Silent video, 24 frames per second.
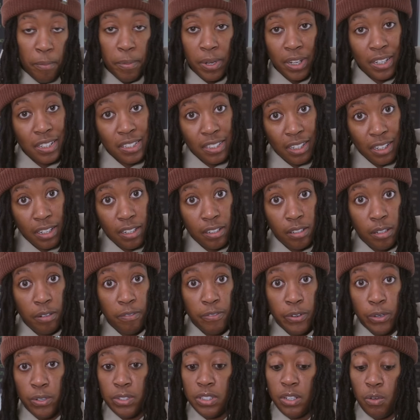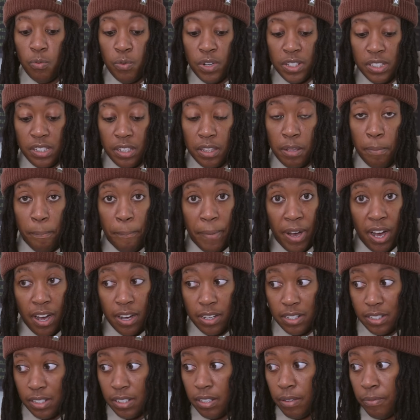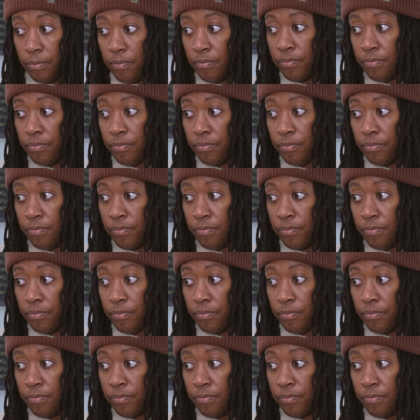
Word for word: But let's take a look first at what's in the box.